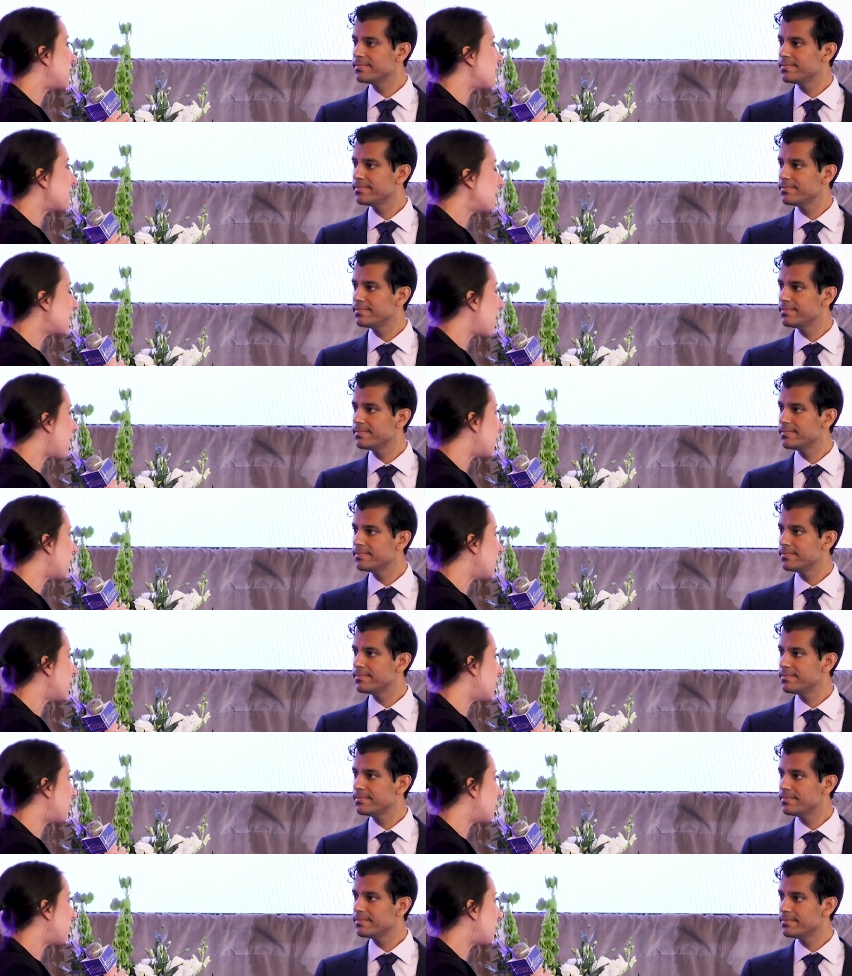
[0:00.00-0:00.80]
Speaker 1: C
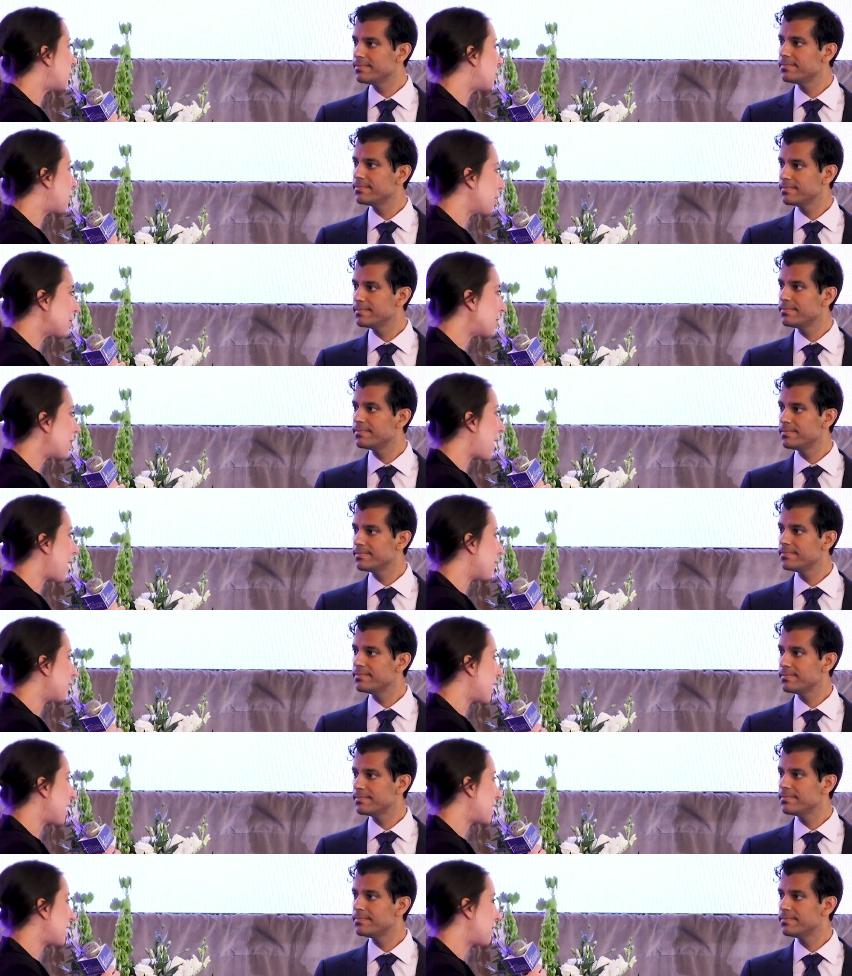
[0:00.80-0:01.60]
level
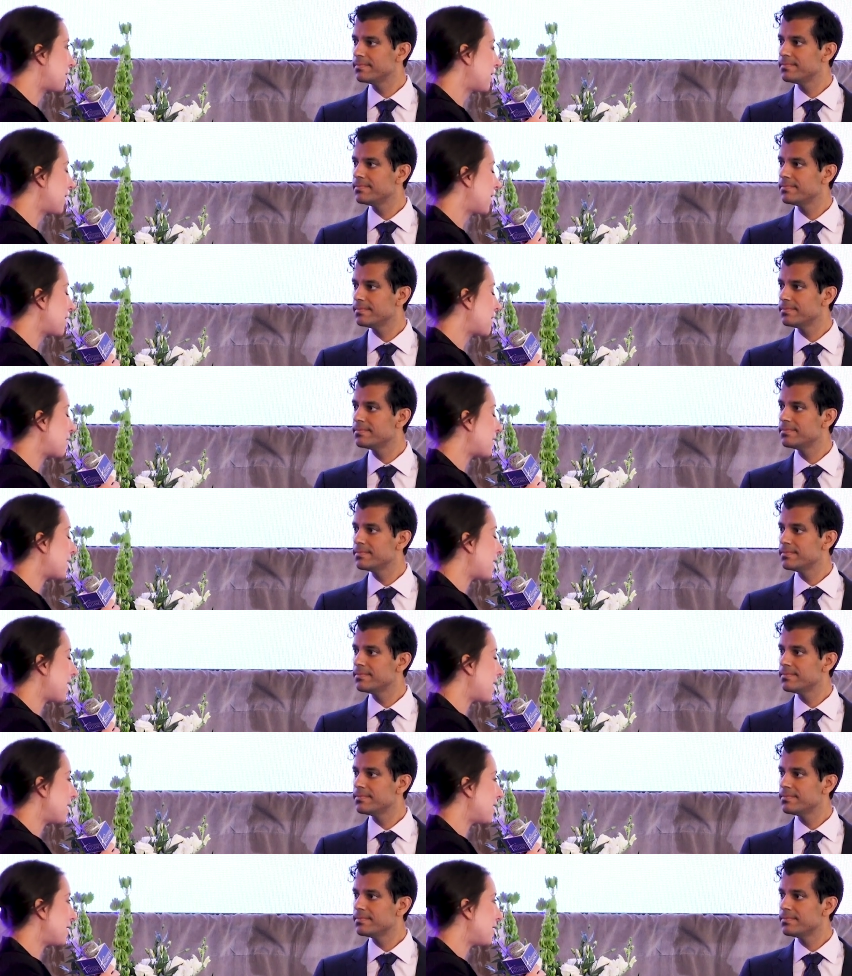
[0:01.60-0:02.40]
program like the Millennium
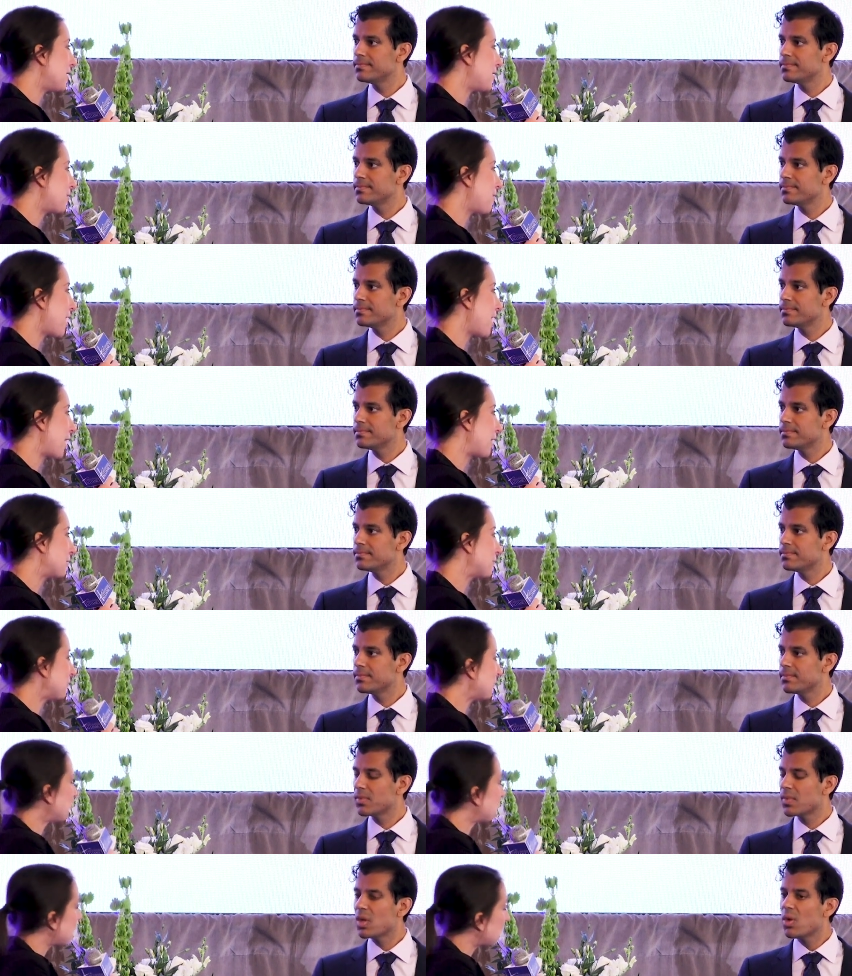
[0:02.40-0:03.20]
Alliance is running?
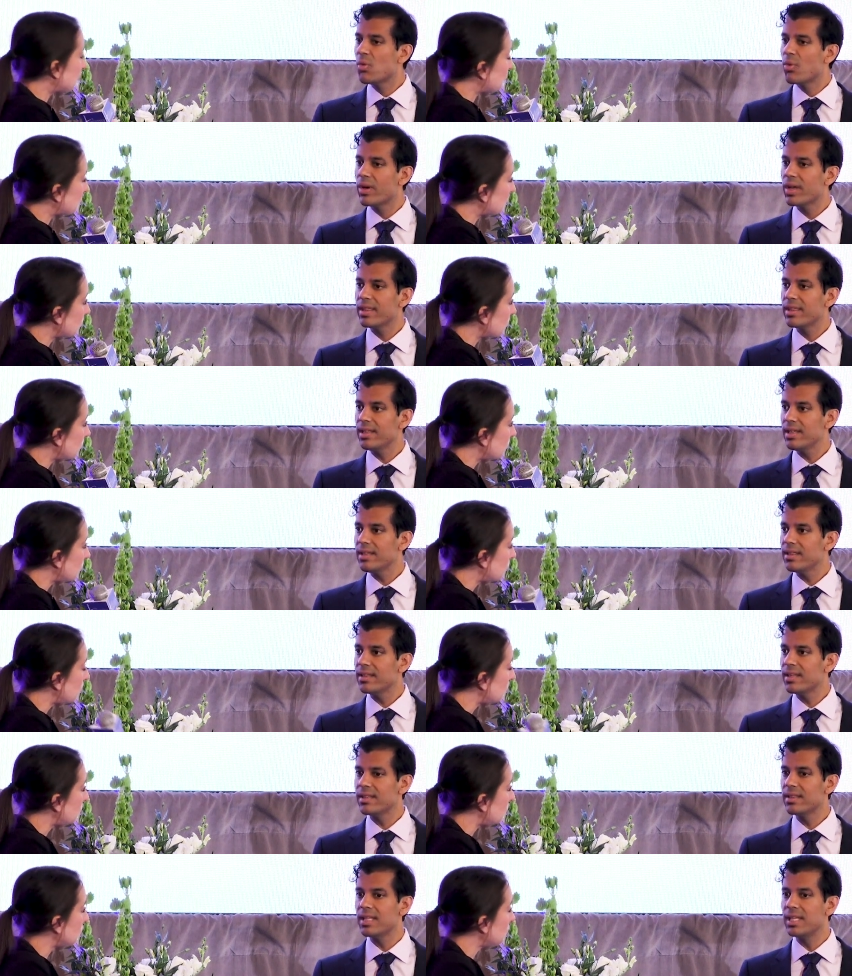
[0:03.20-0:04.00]
Speaker 2: Well, I think
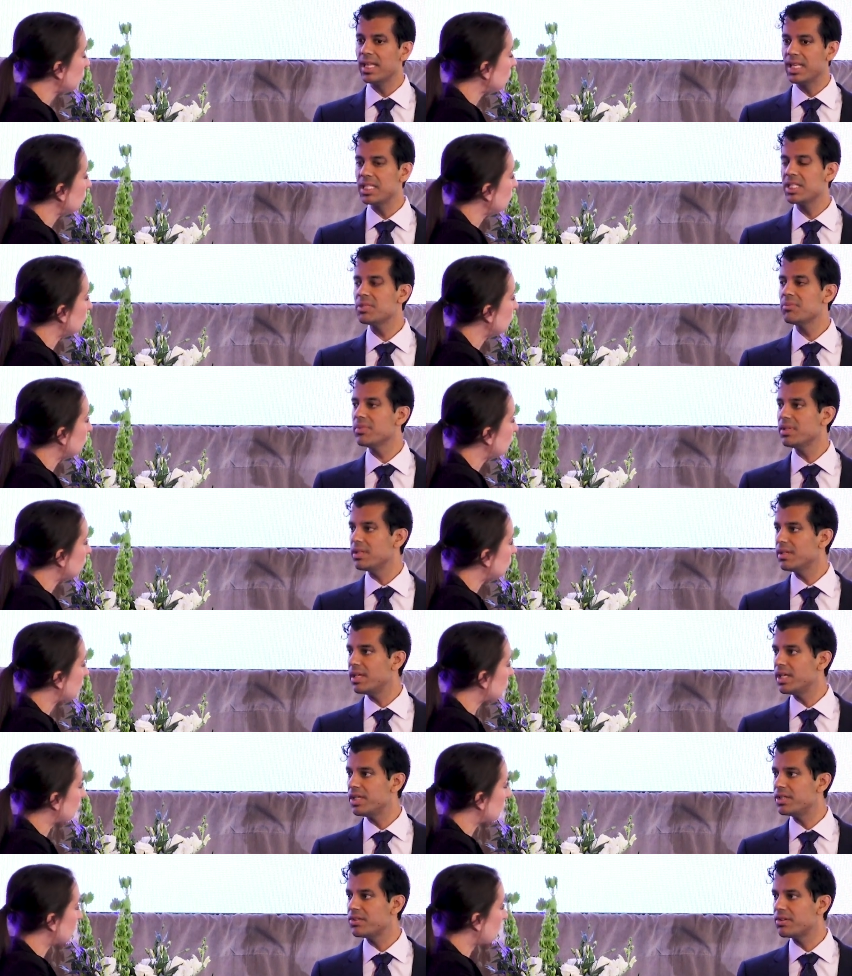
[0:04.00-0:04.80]
that the intimate
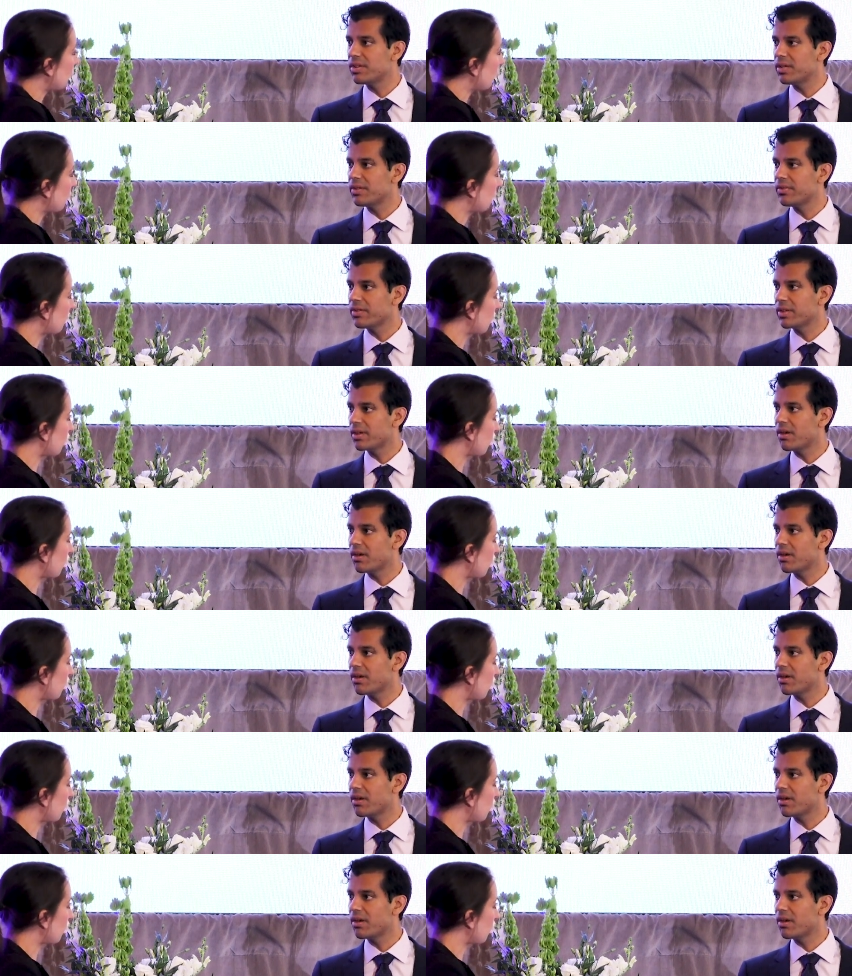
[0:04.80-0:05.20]
nature of